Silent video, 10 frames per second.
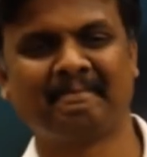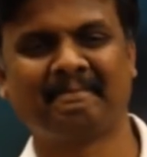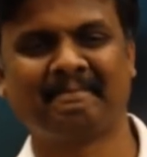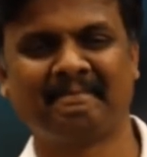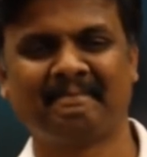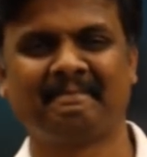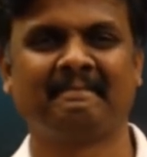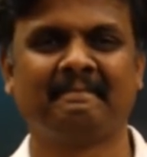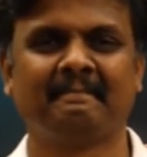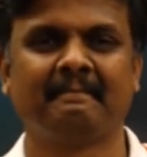
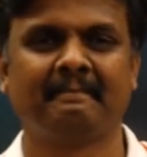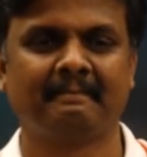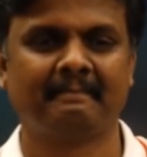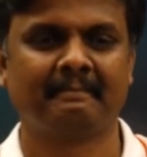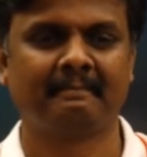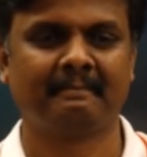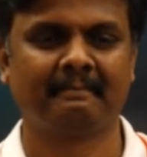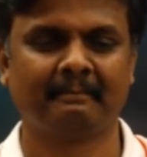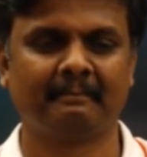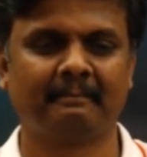
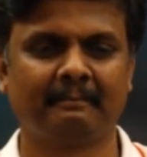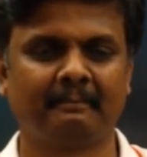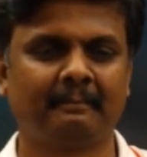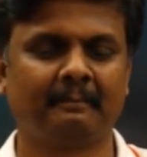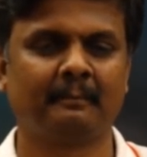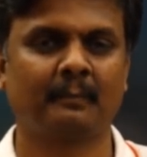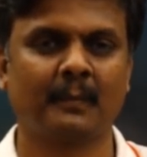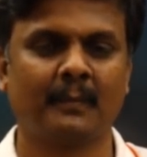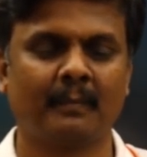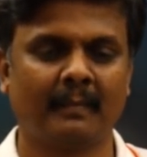(no one is talking)